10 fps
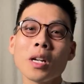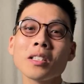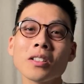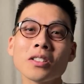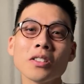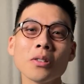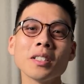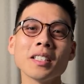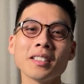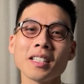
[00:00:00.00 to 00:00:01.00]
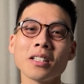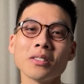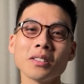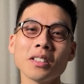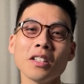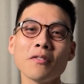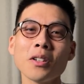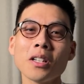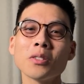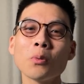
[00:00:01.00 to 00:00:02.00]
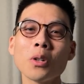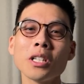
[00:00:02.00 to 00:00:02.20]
And when I started noting these down, it felt like the